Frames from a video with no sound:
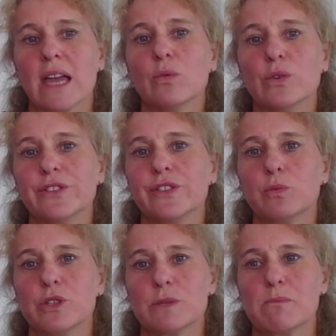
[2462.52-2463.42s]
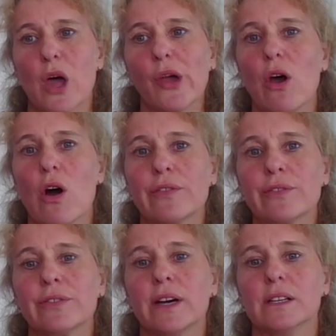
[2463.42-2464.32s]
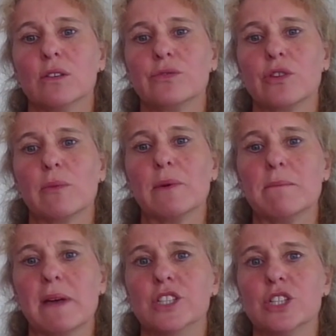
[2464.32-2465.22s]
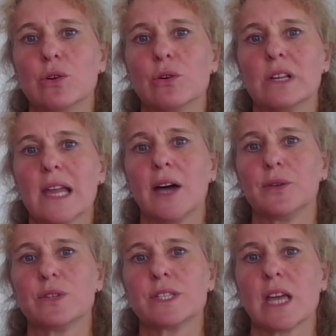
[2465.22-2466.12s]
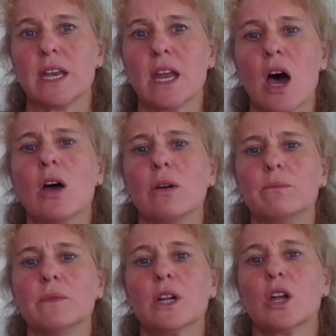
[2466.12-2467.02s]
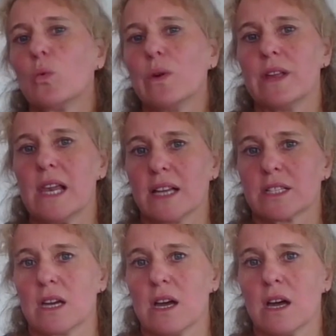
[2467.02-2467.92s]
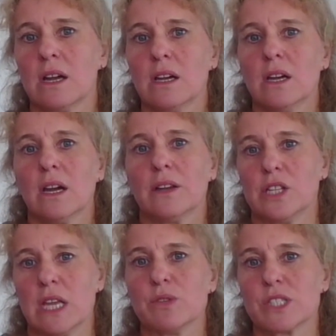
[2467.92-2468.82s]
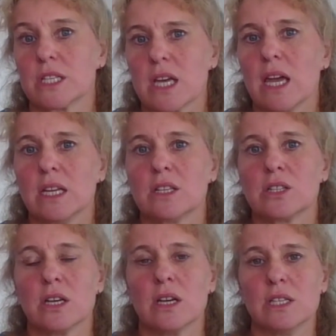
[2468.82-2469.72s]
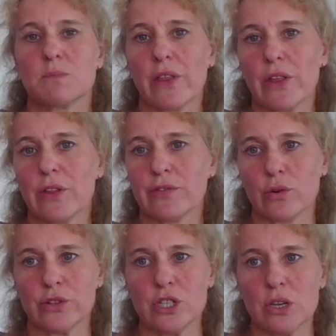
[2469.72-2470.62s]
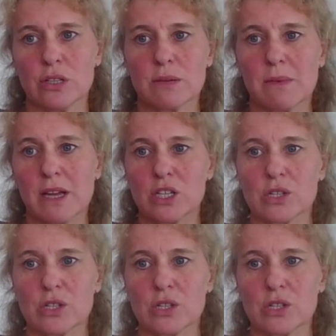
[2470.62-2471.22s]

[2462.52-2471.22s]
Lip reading: leg was blown off, and Lord Robert made sure the lad was sent home with a letter that he was to take to his brother, the 4th Duke, to make